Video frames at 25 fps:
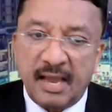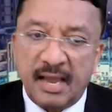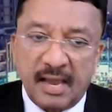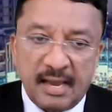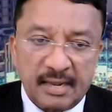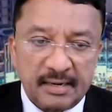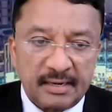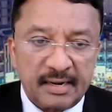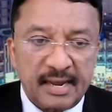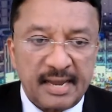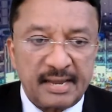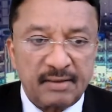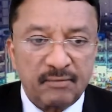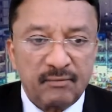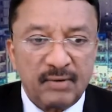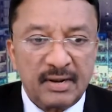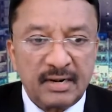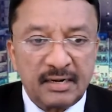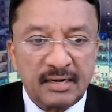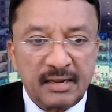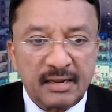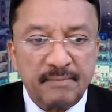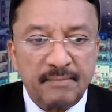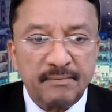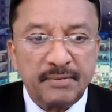And I
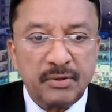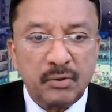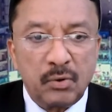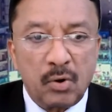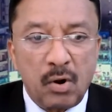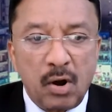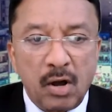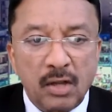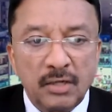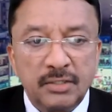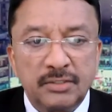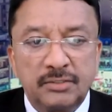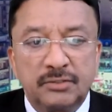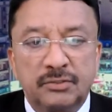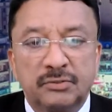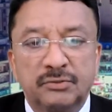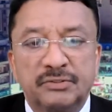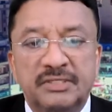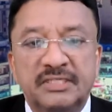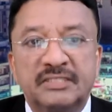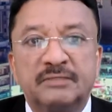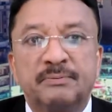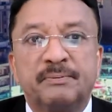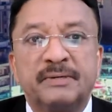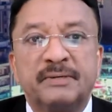welcome you all to
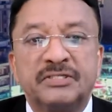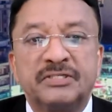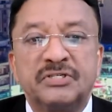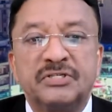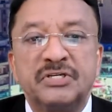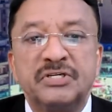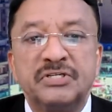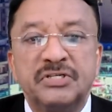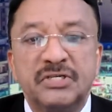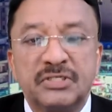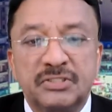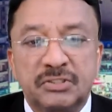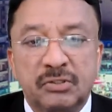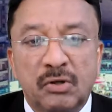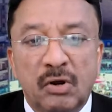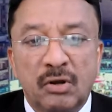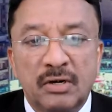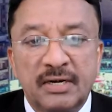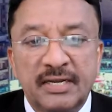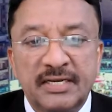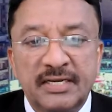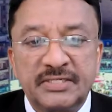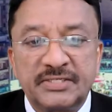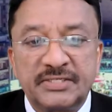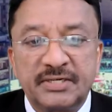this prestigious
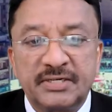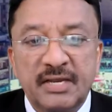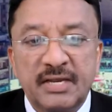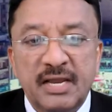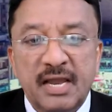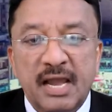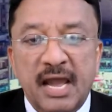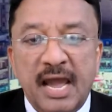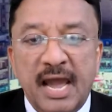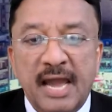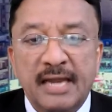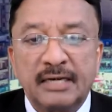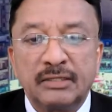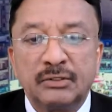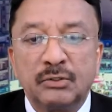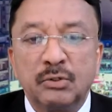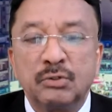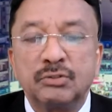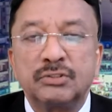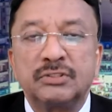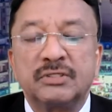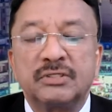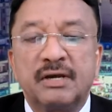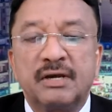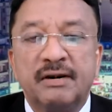college, and
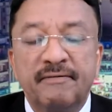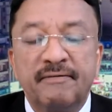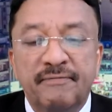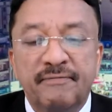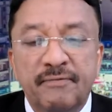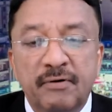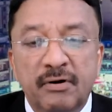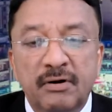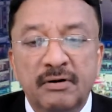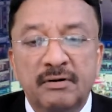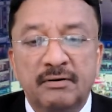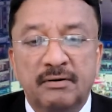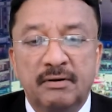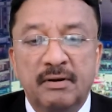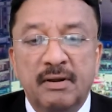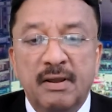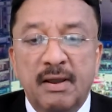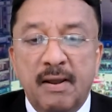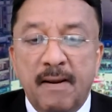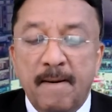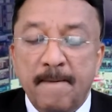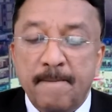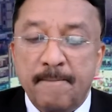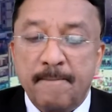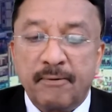those conferred
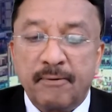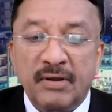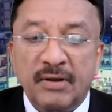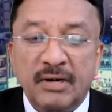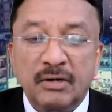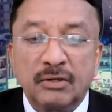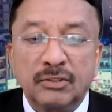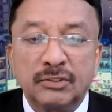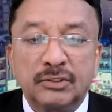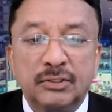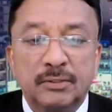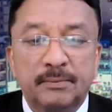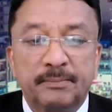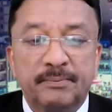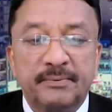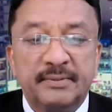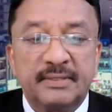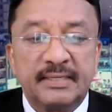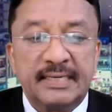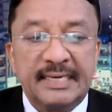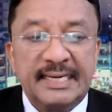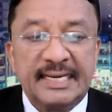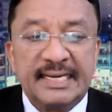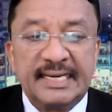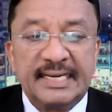fellowship
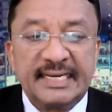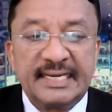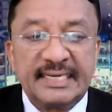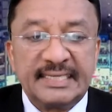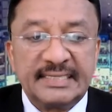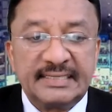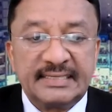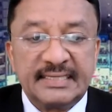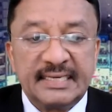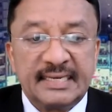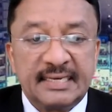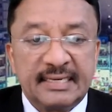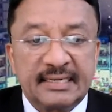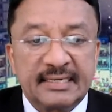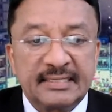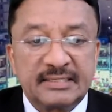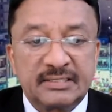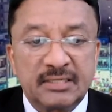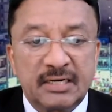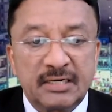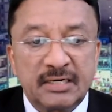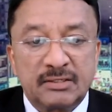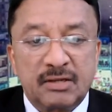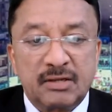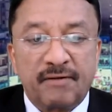is the
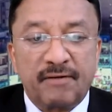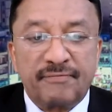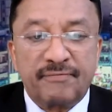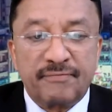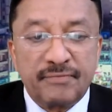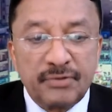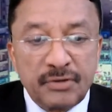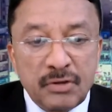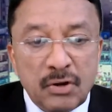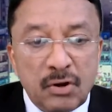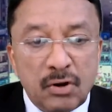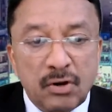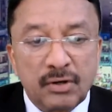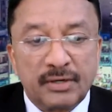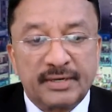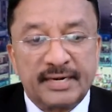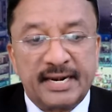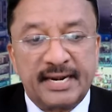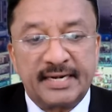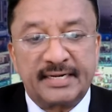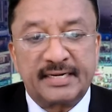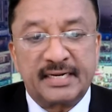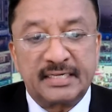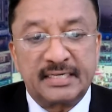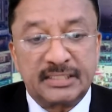result of your
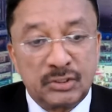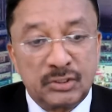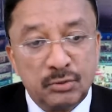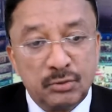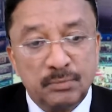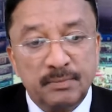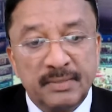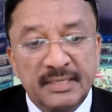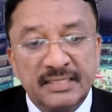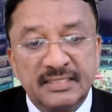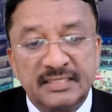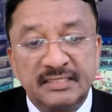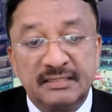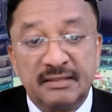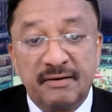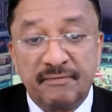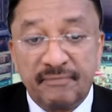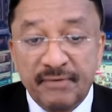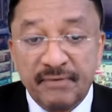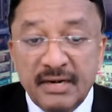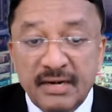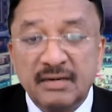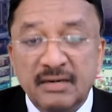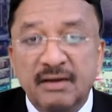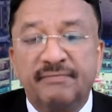great achievements in the
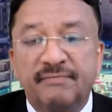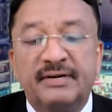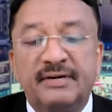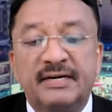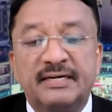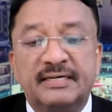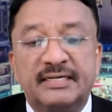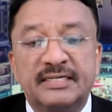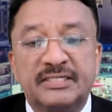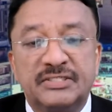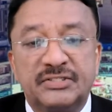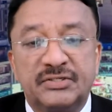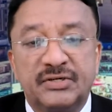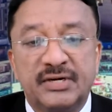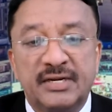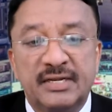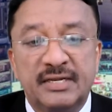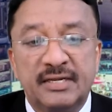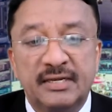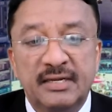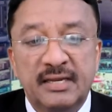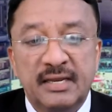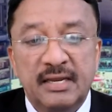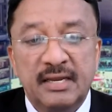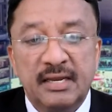field of
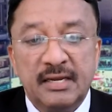dentistry.